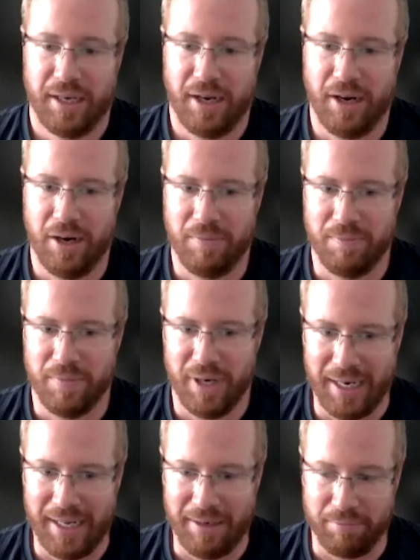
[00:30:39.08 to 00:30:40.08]
and
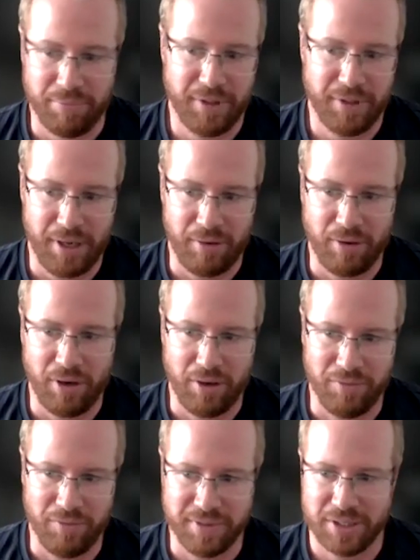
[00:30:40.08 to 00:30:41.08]
then there are
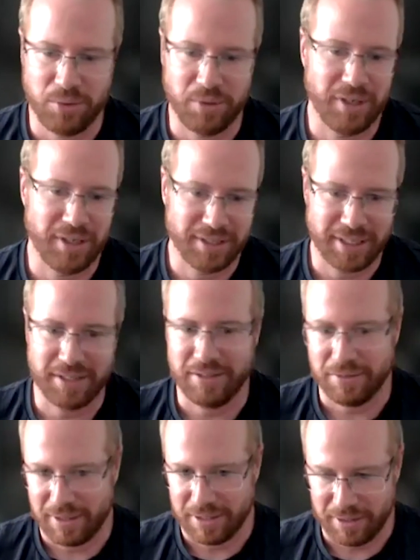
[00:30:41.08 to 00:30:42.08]
obviously organisations
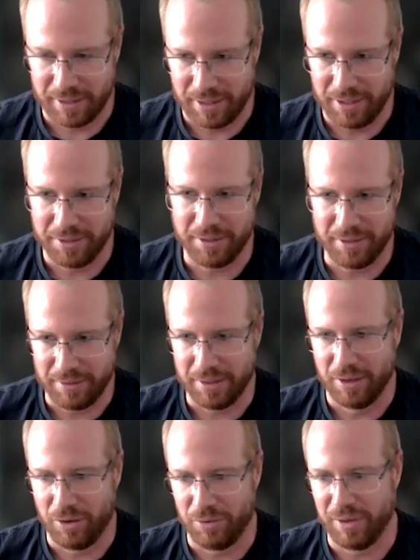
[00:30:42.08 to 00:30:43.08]
that are outside of London
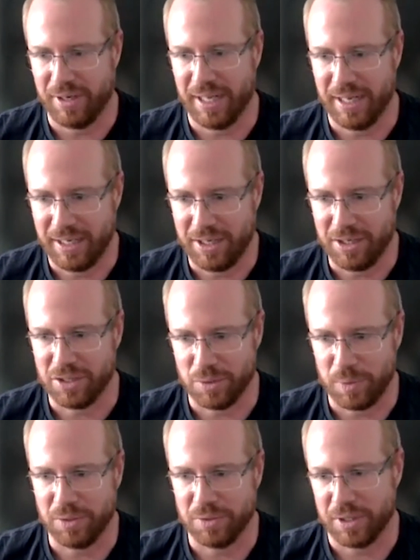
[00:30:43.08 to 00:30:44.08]
that are in that niche as
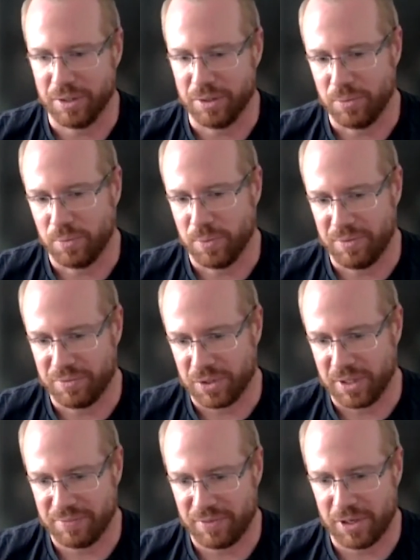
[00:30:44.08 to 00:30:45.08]
well. So we've
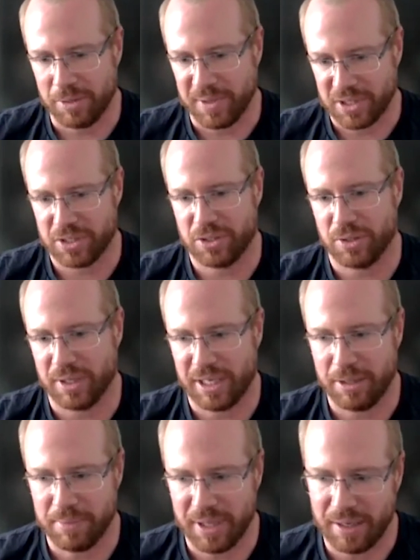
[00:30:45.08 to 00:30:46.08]
tried very much to try and
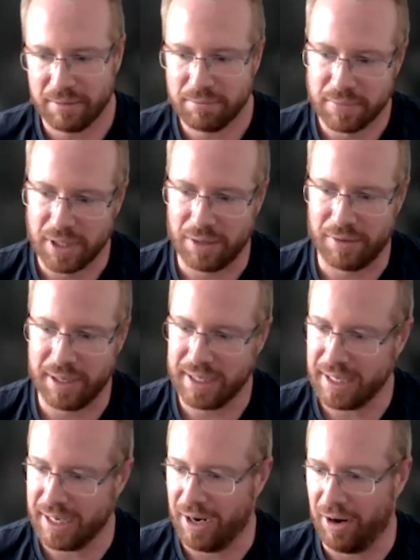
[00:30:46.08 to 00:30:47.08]
keep that around
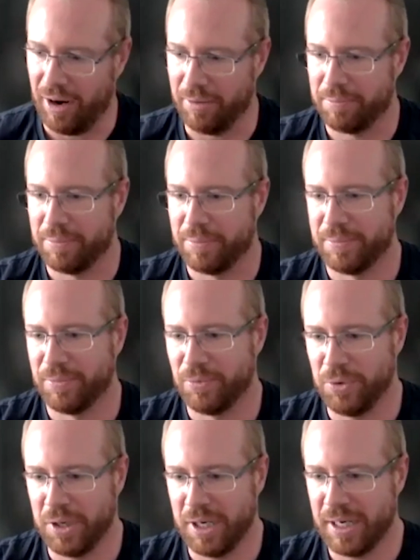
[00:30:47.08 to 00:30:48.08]
there. I
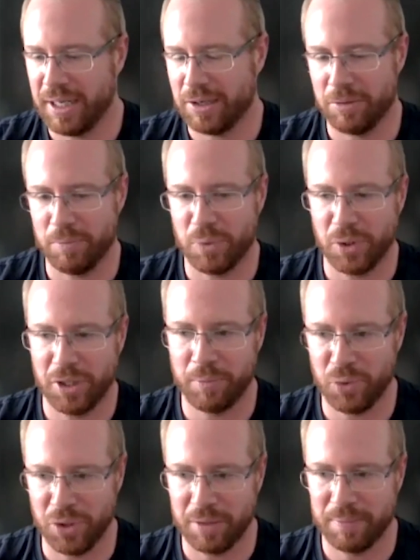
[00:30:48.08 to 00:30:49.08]
really couldn't put a
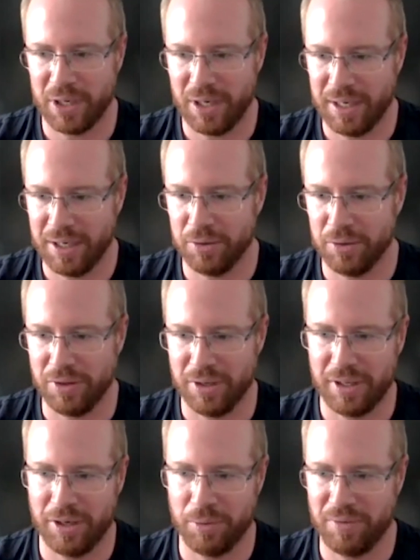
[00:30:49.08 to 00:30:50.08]
number on it, but I know
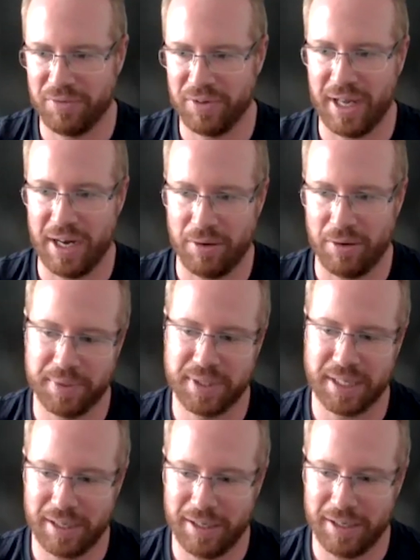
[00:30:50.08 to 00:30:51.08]
that, you know, within our
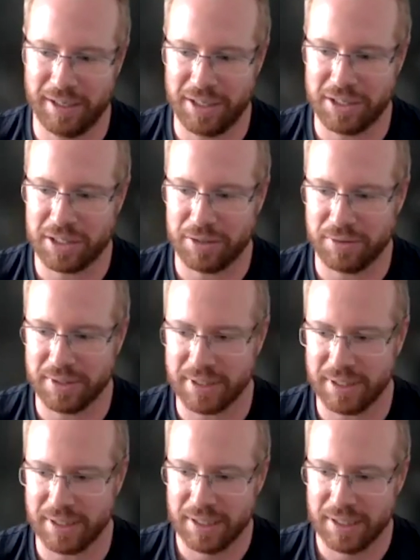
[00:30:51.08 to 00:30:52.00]
particular niche, there's